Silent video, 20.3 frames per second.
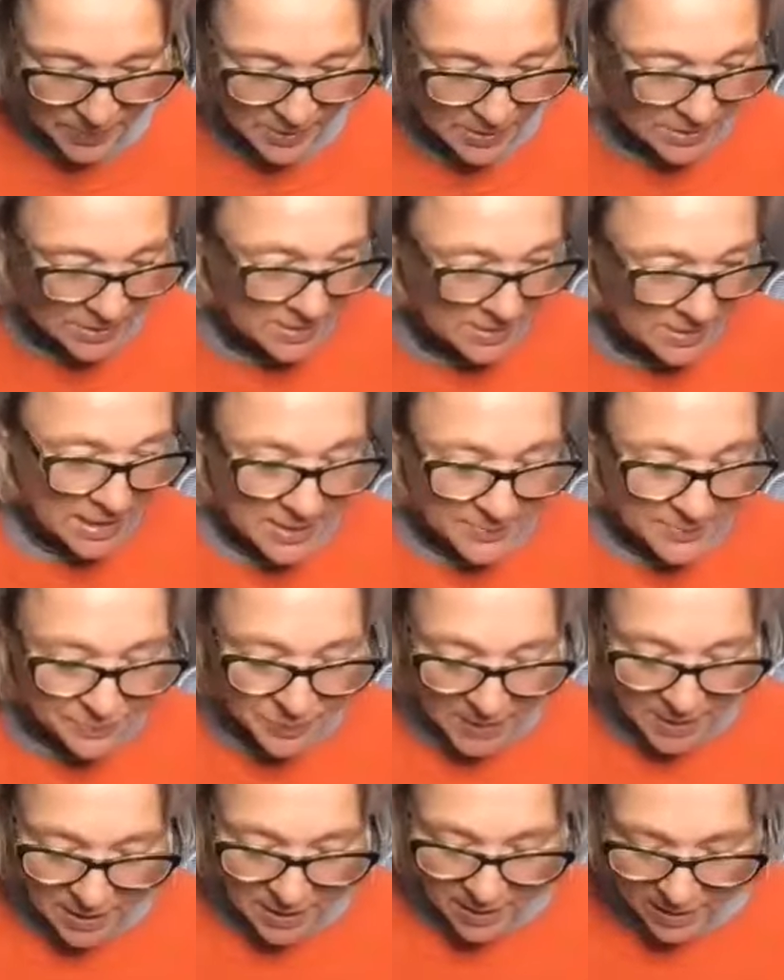because,
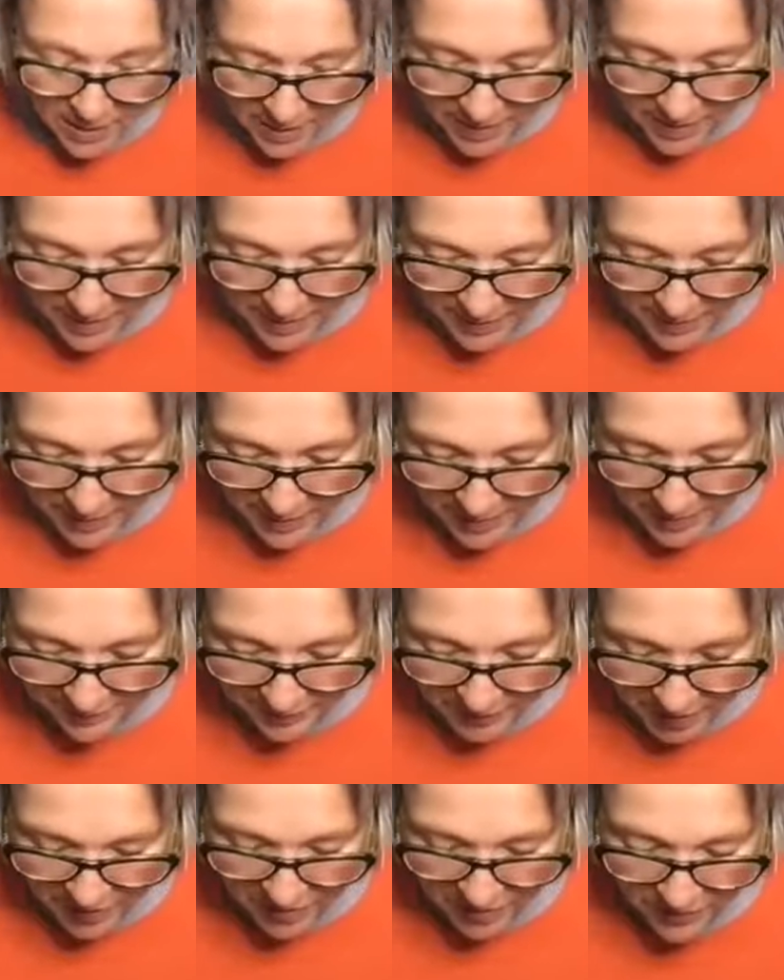
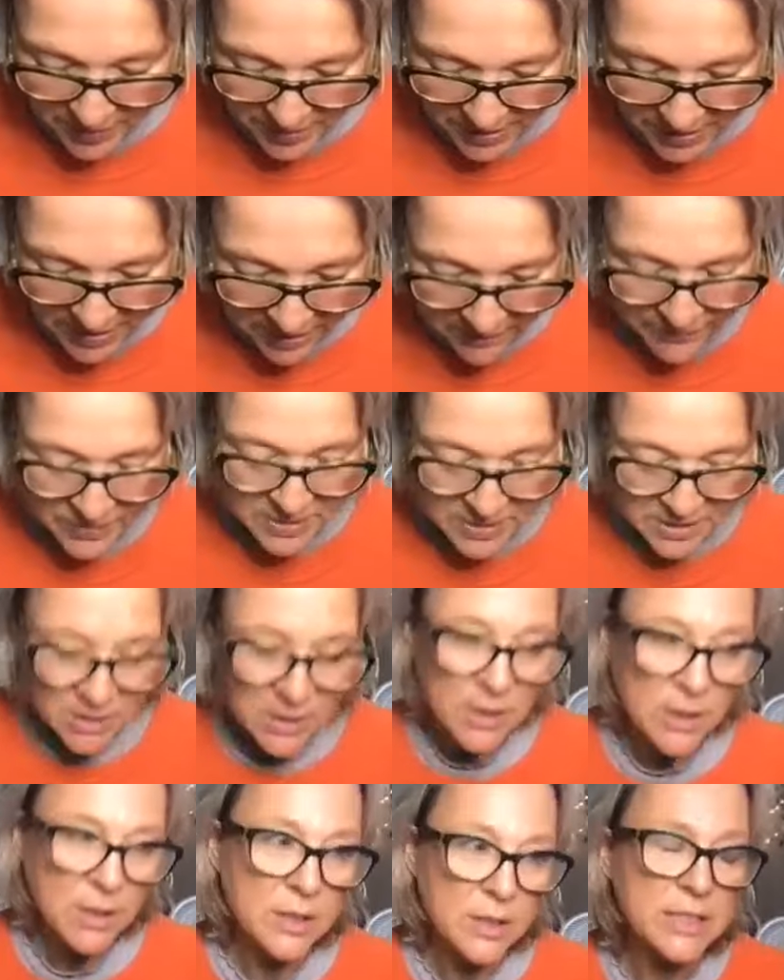you know, the Lover's
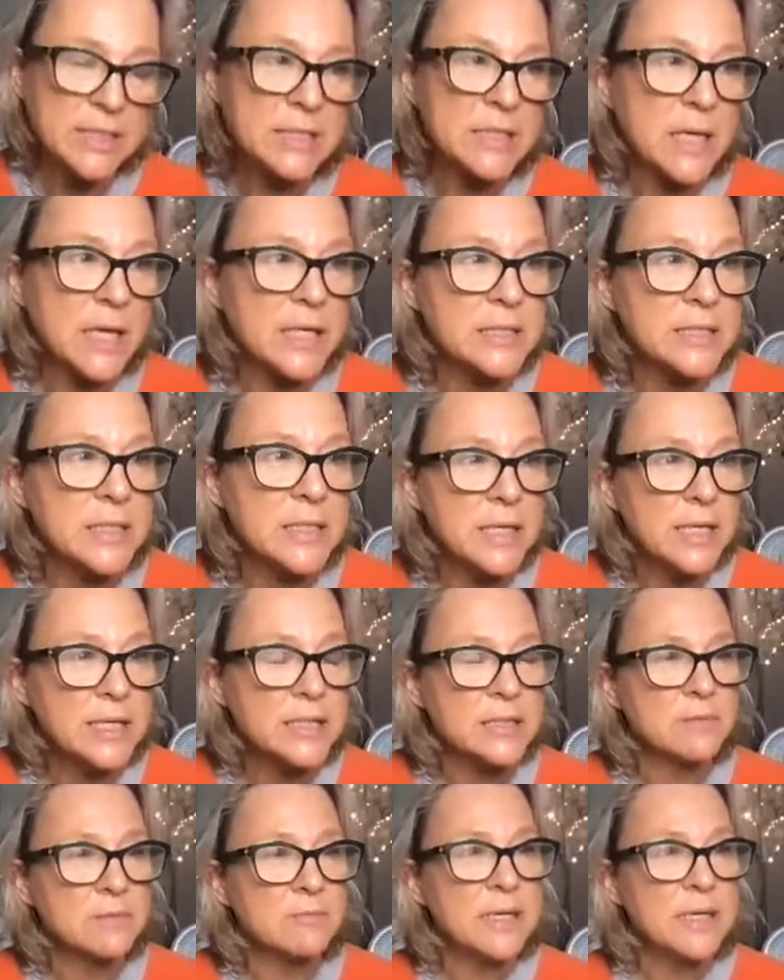card is a
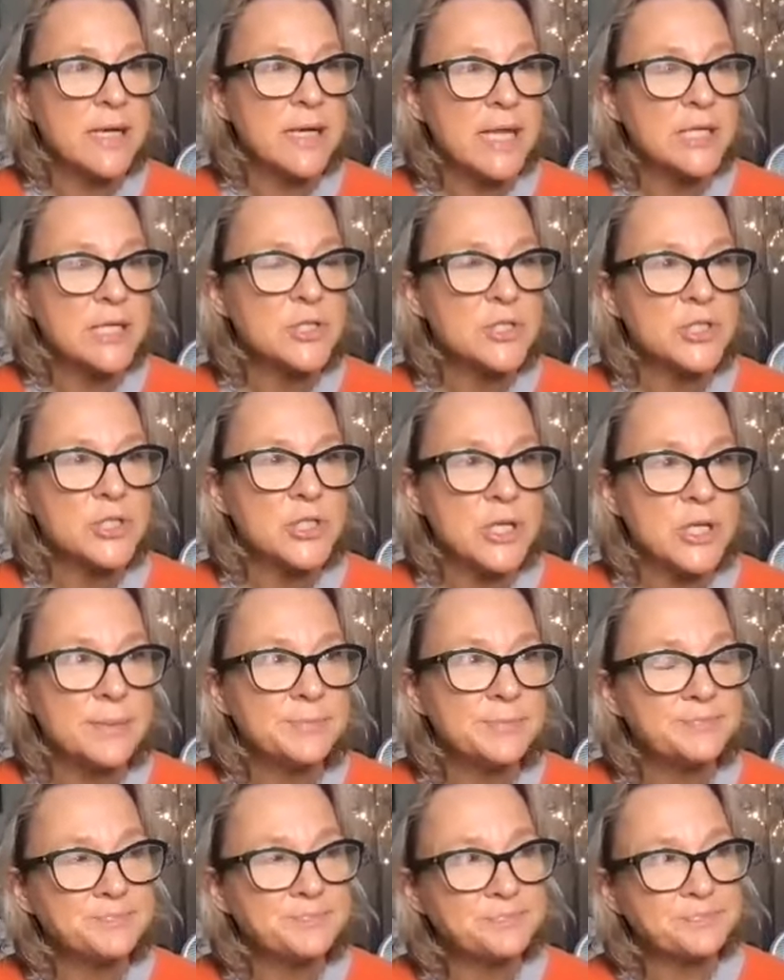relationship